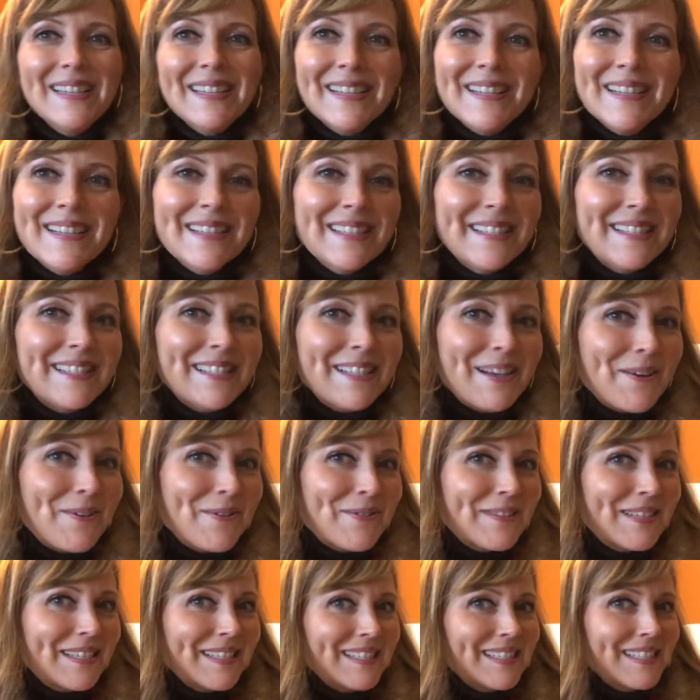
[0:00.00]

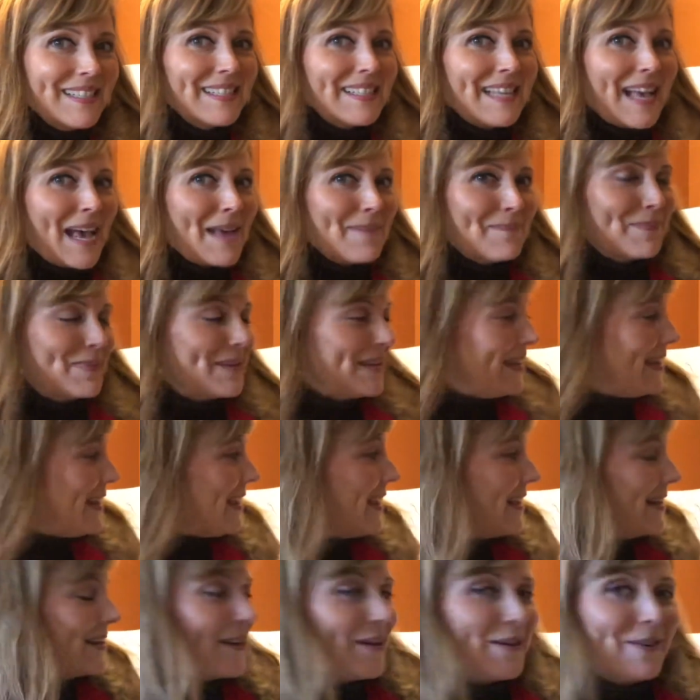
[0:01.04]
So this is that
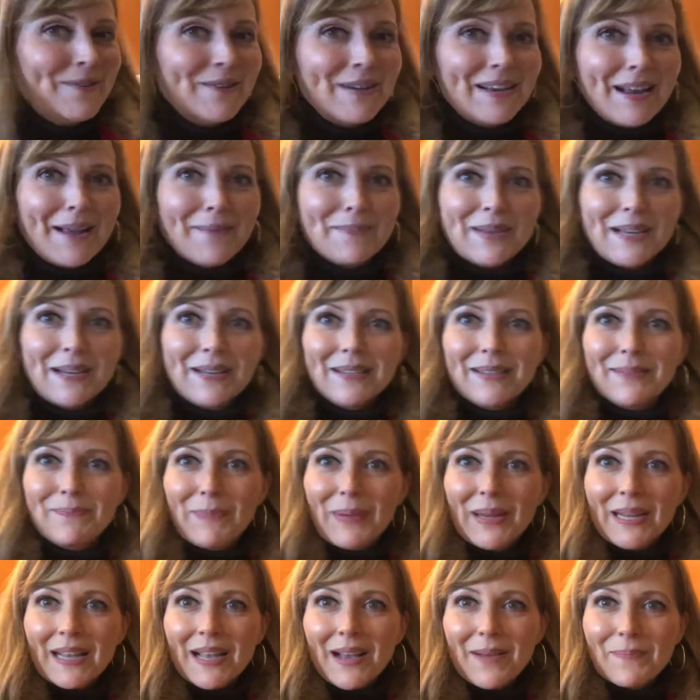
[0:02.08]
piano, and I'm going to
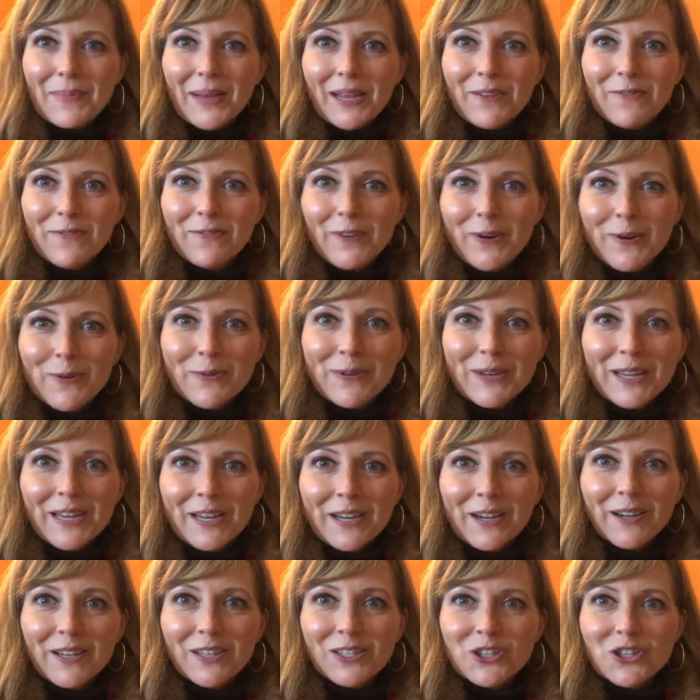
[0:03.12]
pick up my phone
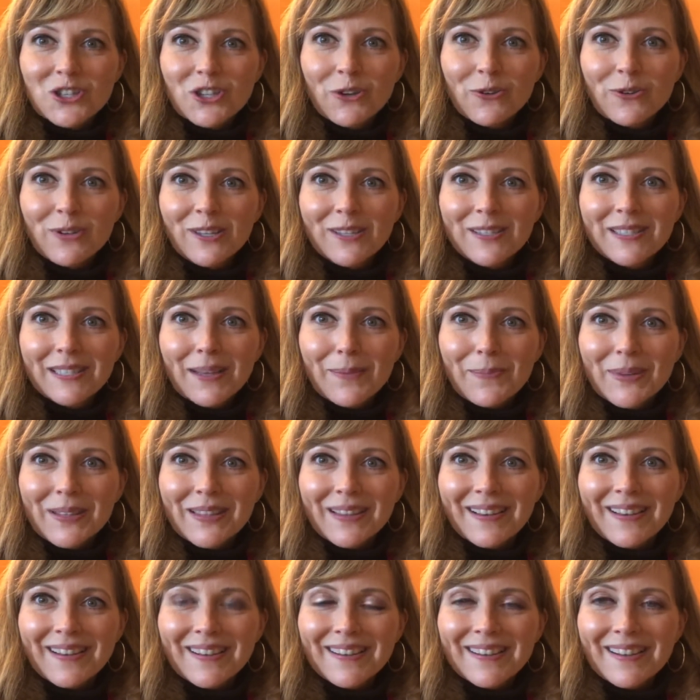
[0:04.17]
here and show you some of
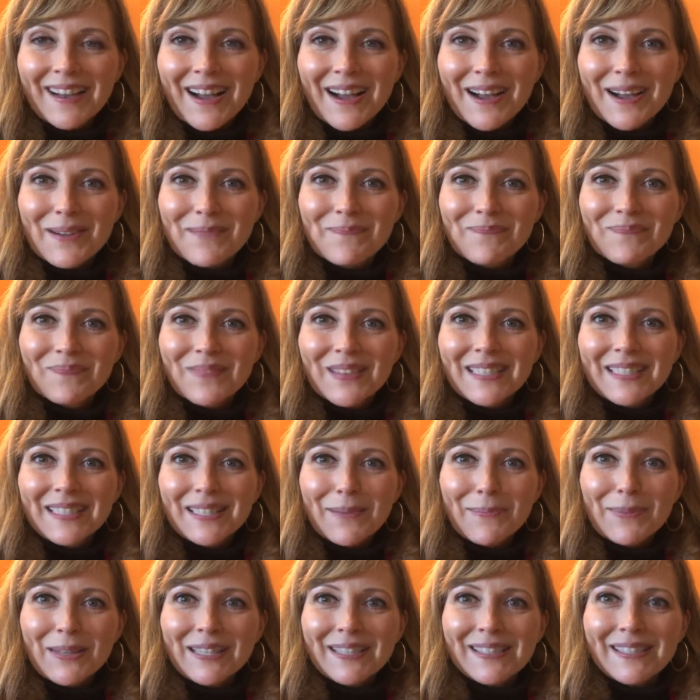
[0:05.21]

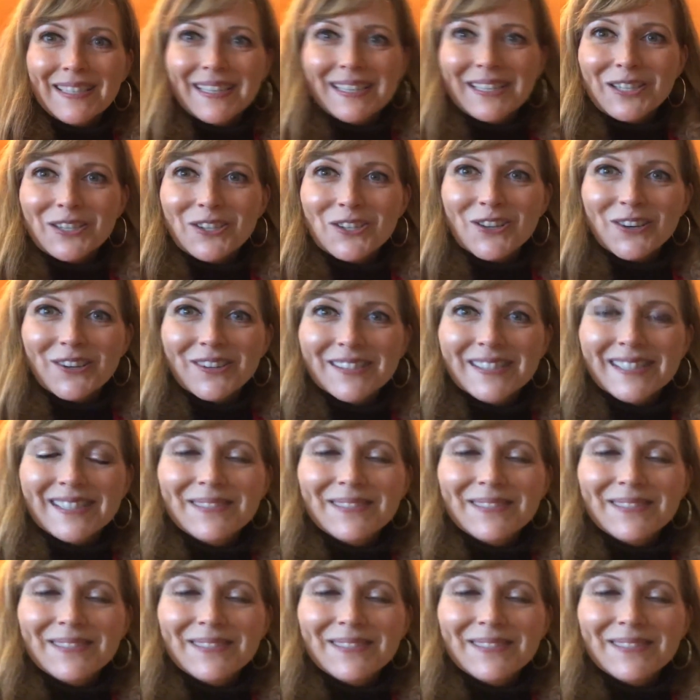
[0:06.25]
the signatures.